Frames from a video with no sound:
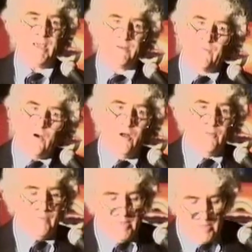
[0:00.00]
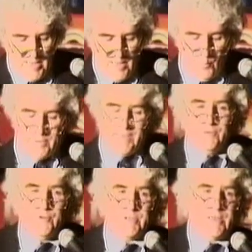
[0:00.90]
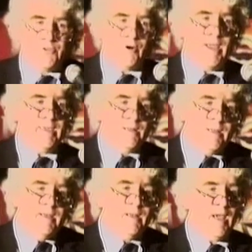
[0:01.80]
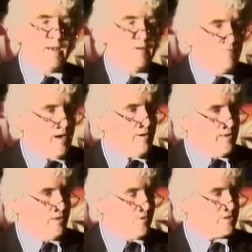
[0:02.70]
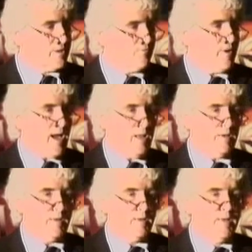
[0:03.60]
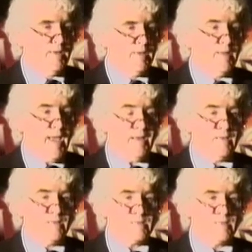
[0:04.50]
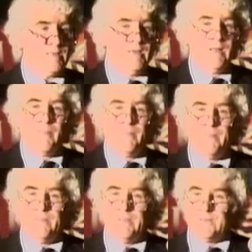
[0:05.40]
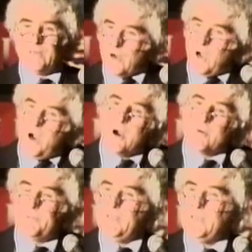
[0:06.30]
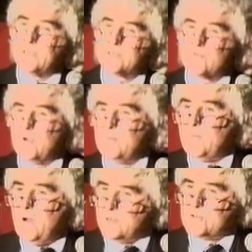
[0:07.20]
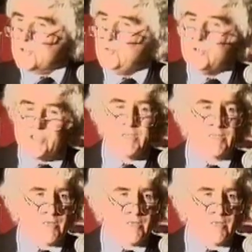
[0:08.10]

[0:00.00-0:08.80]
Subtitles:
of all of these, what they do is they triangulate in on a very interesting reality. And that is that there are beings from 2 to 6